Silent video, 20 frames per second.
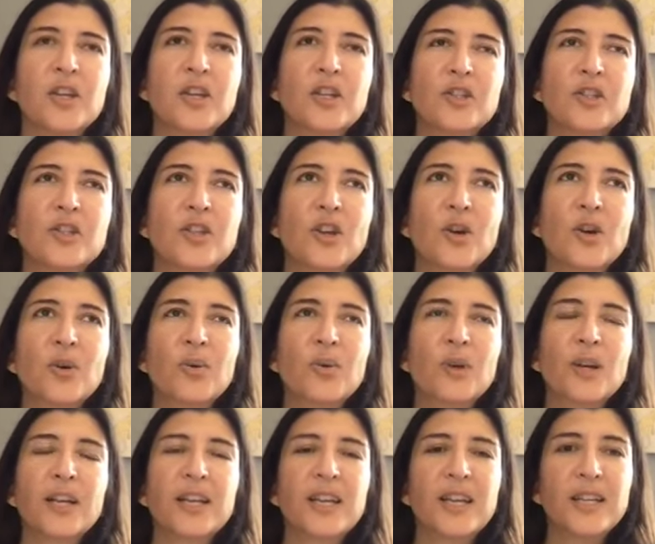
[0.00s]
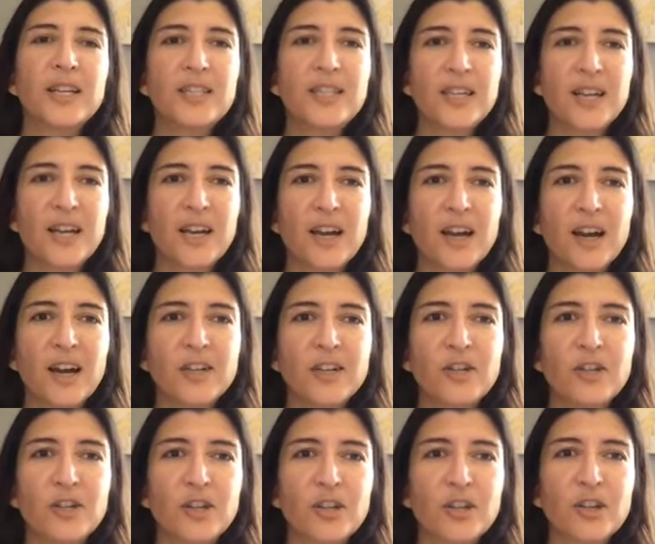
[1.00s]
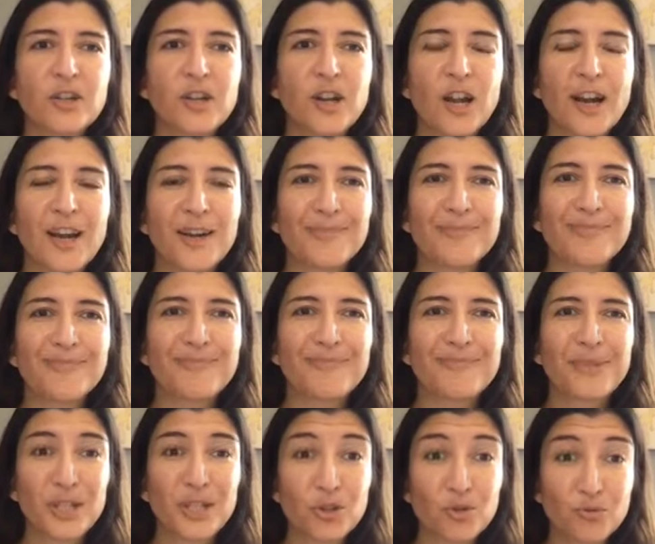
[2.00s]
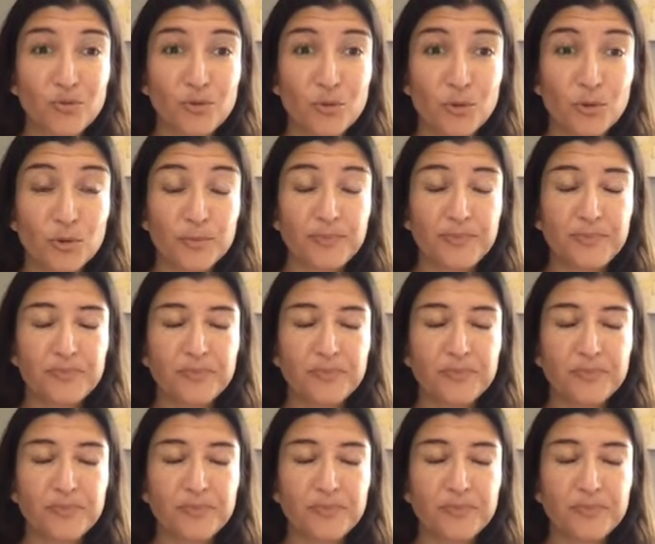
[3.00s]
So in India, under British rule,